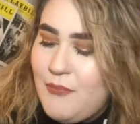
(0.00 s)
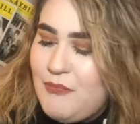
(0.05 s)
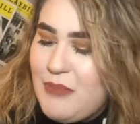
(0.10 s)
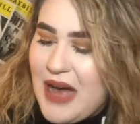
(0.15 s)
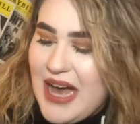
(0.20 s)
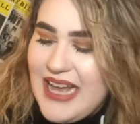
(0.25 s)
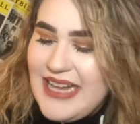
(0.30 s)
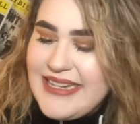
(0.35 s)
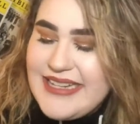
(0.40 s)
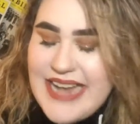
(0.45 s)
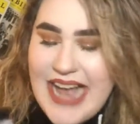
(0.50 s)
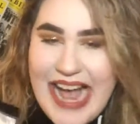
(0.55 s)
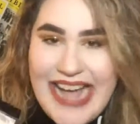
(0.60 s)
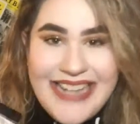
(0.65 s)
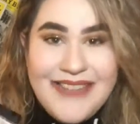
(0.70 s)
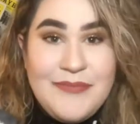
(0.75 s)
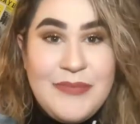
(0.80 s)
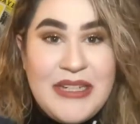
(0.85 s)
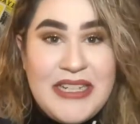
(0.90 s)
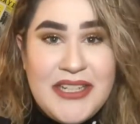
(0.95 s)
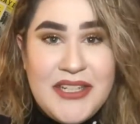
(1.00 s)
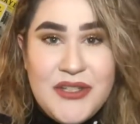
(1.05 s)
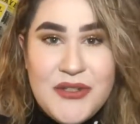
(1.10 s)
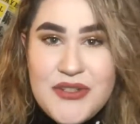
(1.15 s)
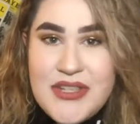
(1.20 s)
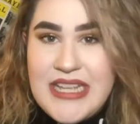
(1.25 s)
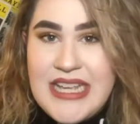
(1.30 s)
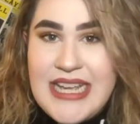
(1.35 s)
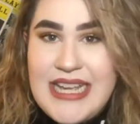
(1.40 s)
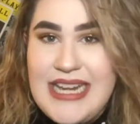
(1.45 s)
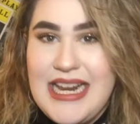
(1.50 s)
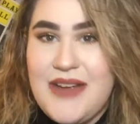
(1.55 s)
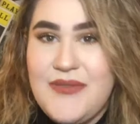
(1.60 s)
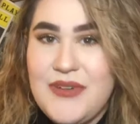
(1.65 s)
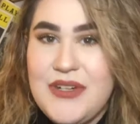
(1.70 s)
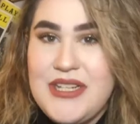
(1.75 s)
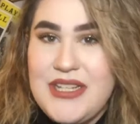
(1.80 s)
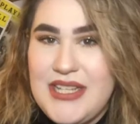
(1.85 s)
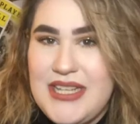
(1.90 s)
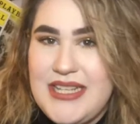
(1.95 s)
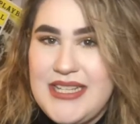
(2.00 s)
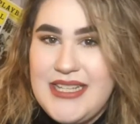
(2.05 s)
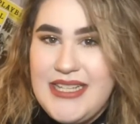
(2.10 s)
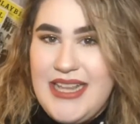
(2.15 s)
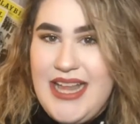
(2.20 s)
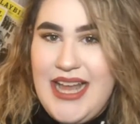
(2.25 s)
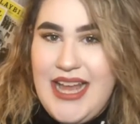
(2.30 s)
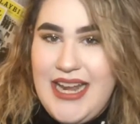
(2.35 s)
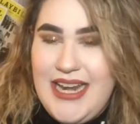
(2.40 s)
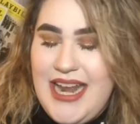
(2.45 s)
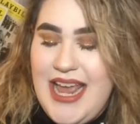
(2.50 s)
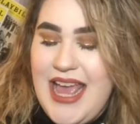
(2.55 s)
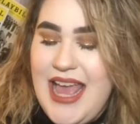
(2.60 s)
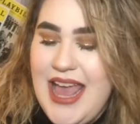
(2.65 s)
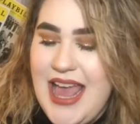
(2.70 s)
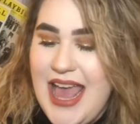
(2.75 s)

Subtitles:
But I've been using it ever since then,